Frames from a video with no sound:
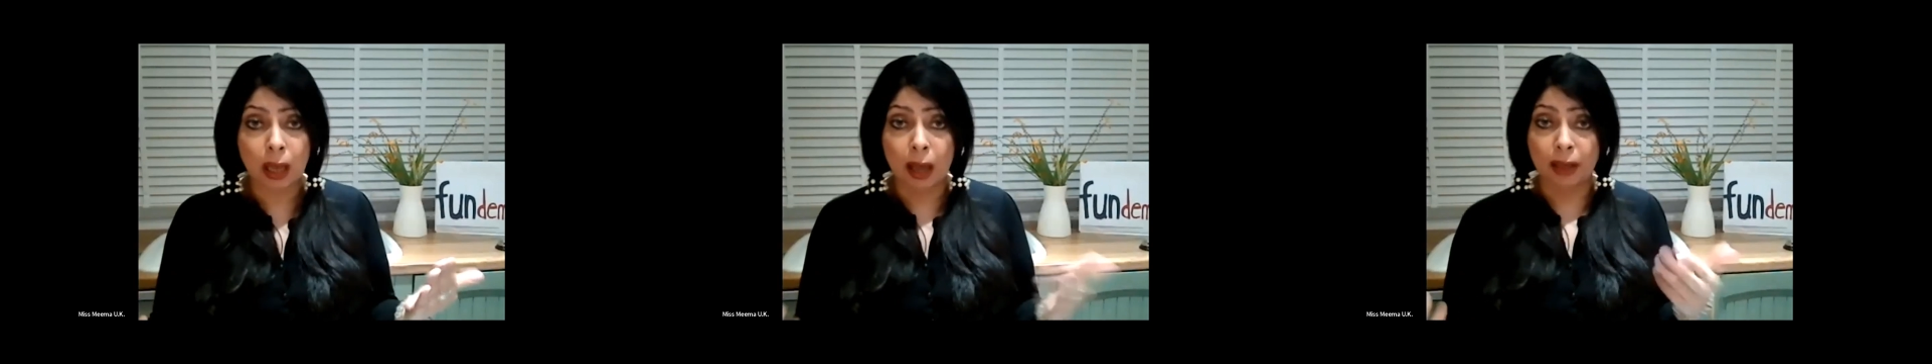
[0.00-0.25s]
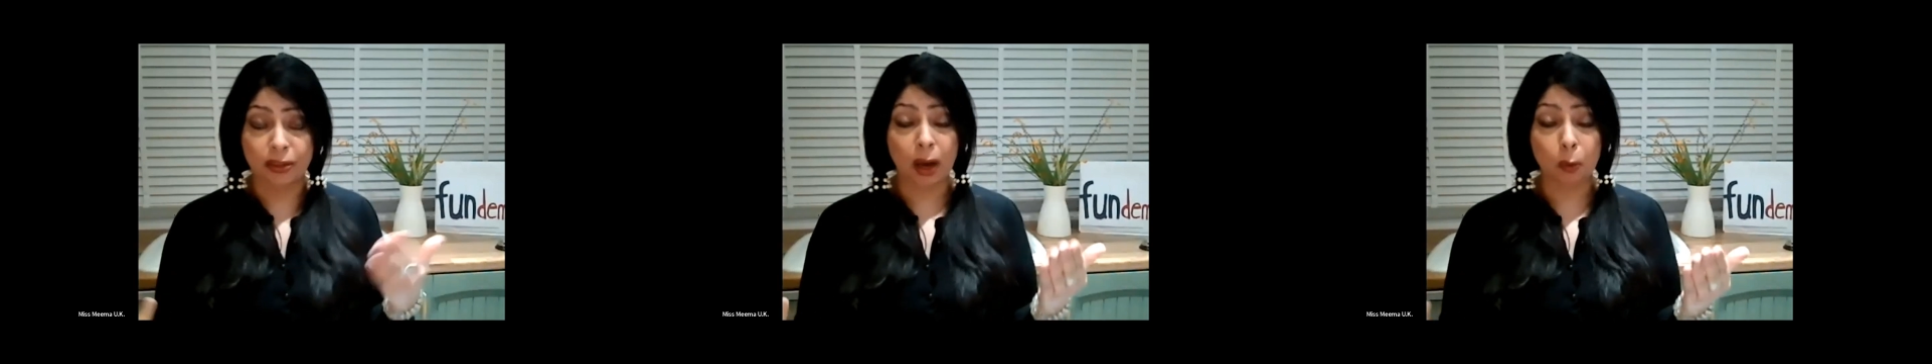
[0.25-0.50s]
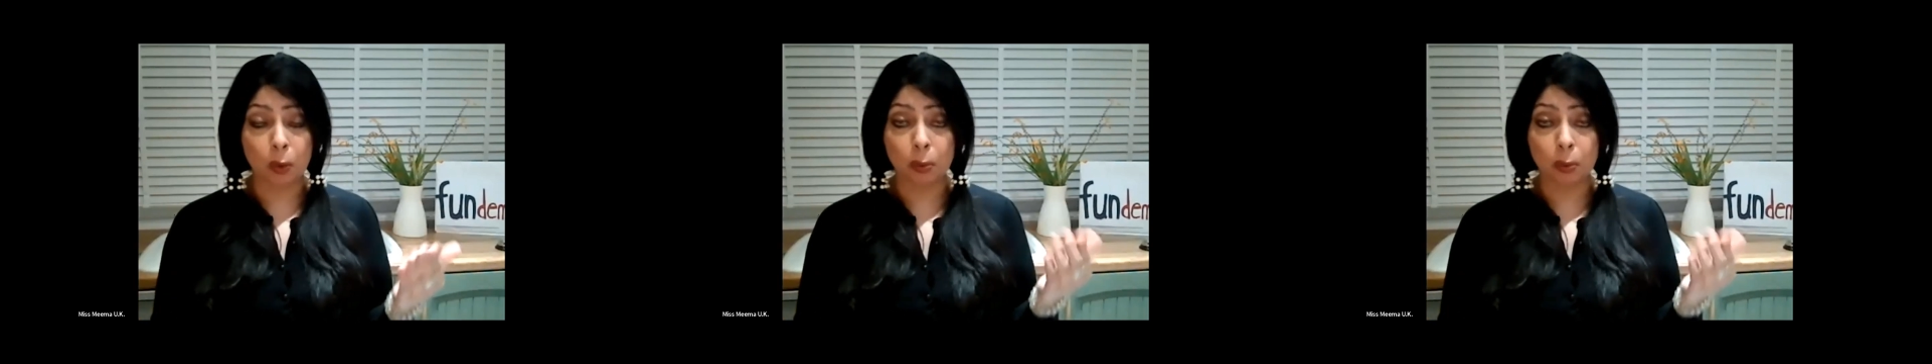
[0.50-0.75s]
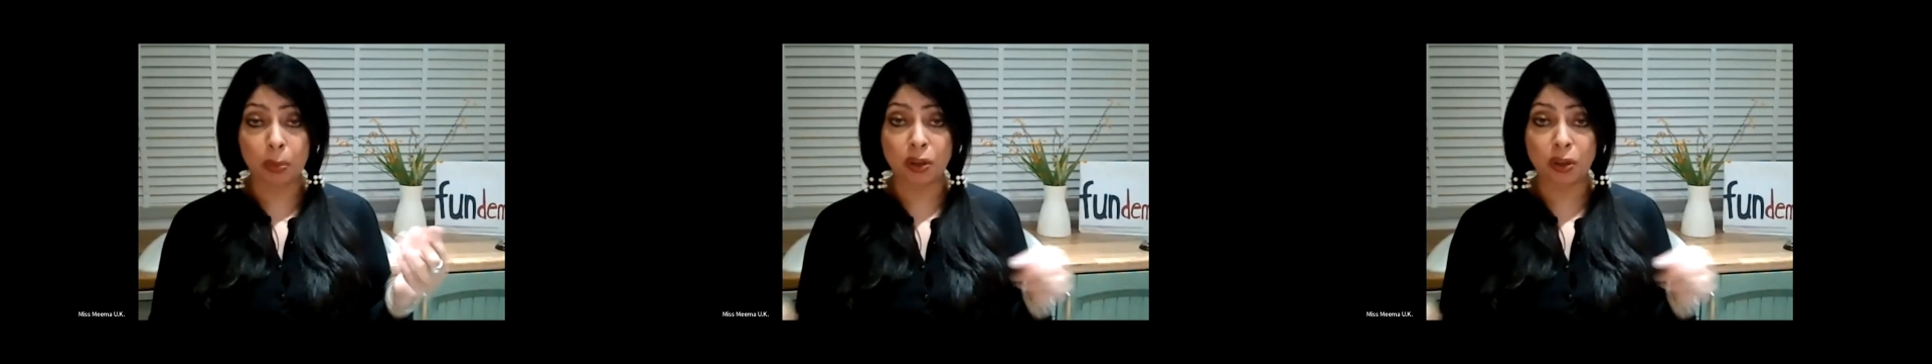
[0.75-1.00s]
that will
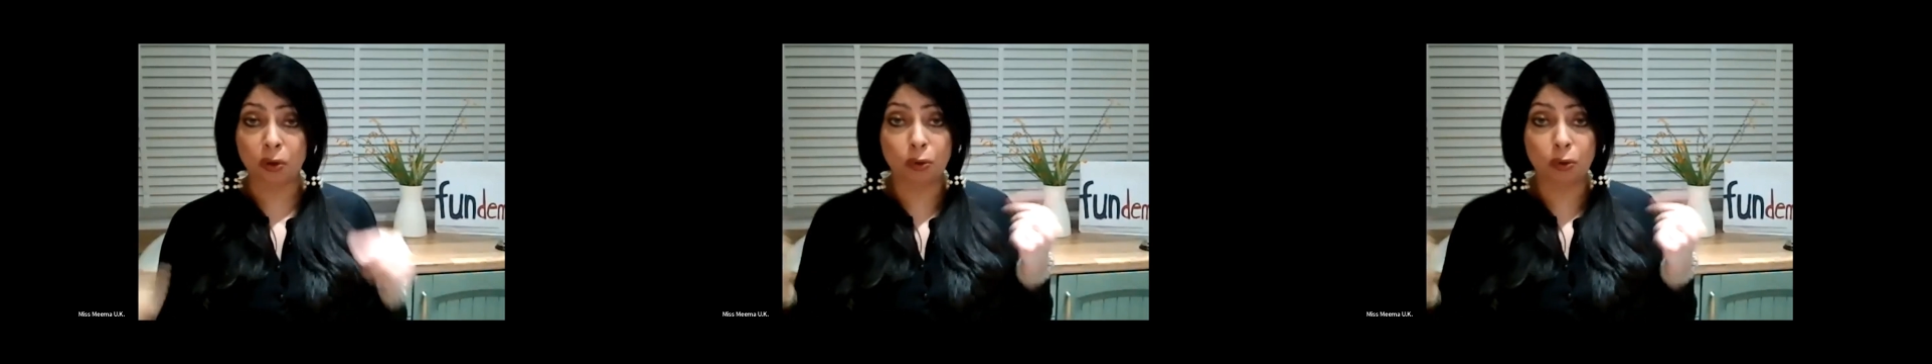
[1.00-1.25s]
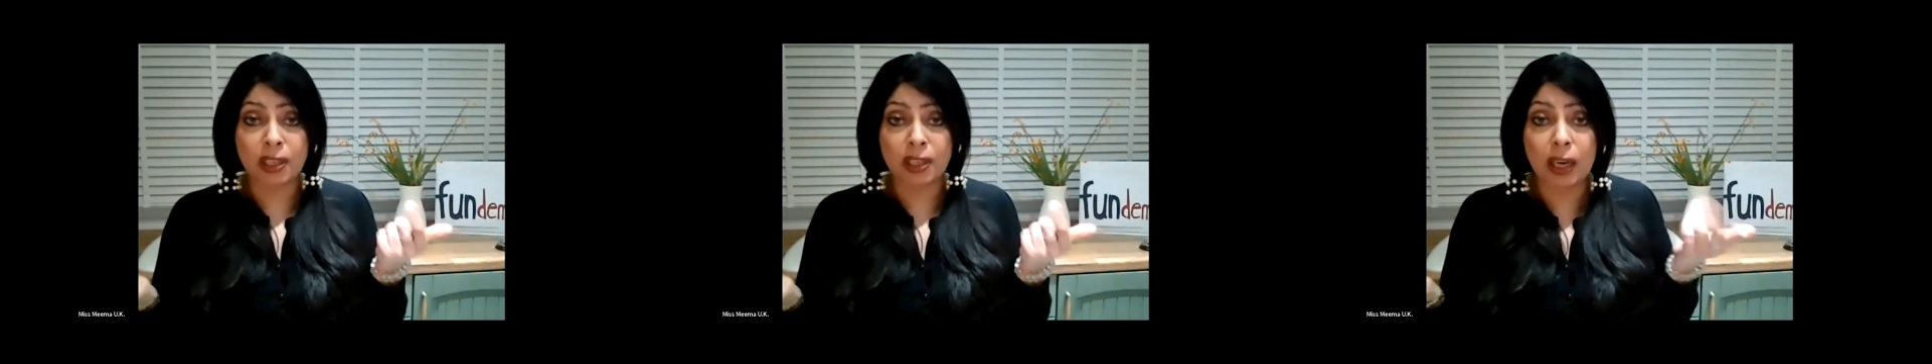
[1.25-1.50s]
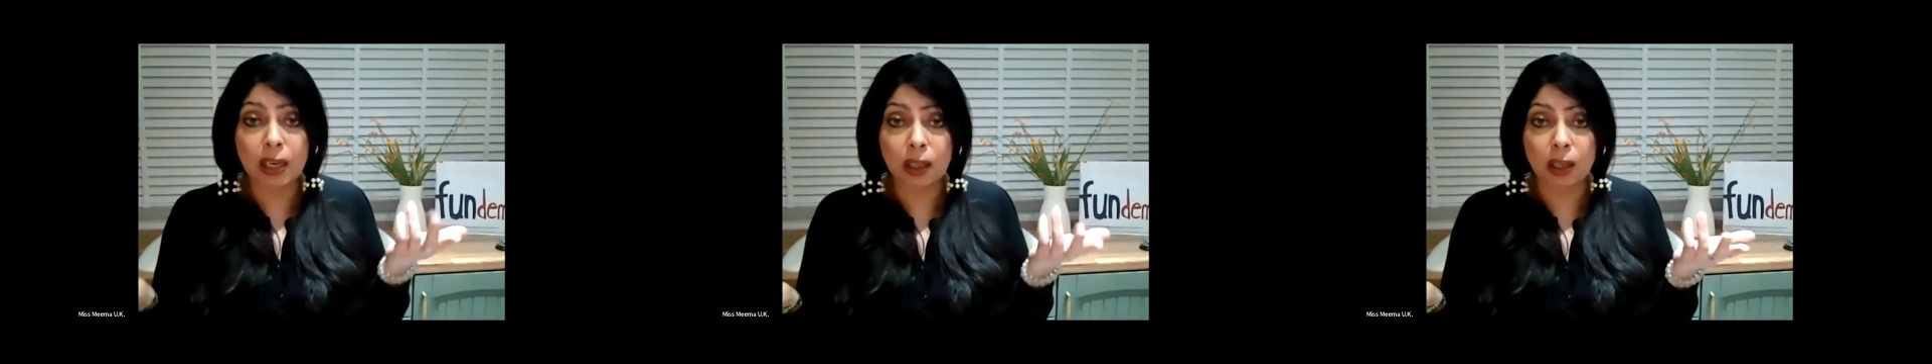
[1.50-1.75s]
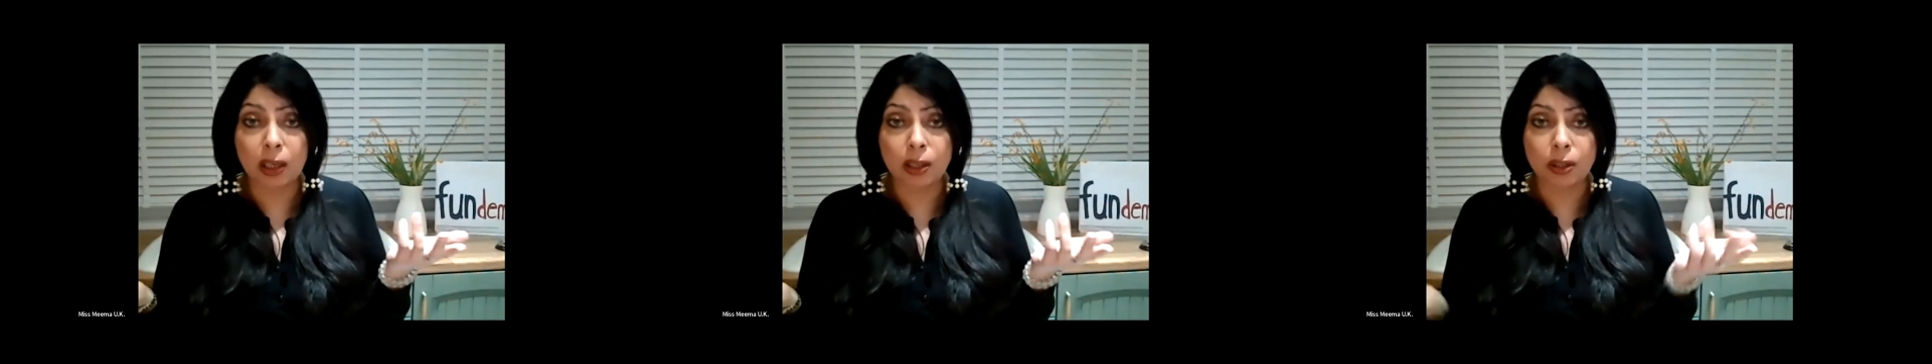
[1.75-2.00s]
mean you're great at
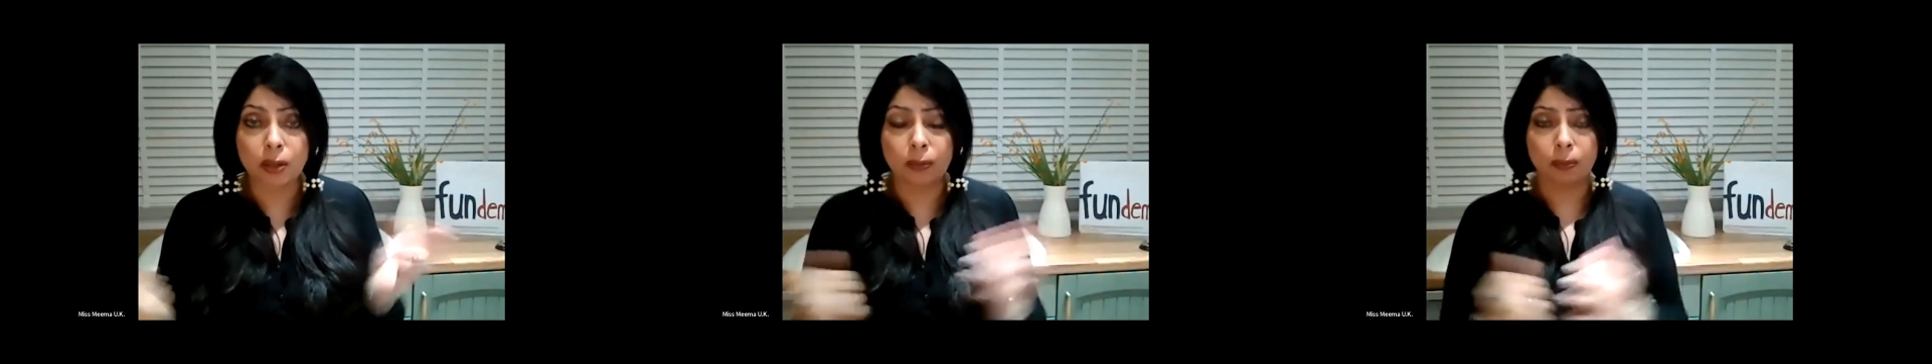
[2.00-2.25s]
English.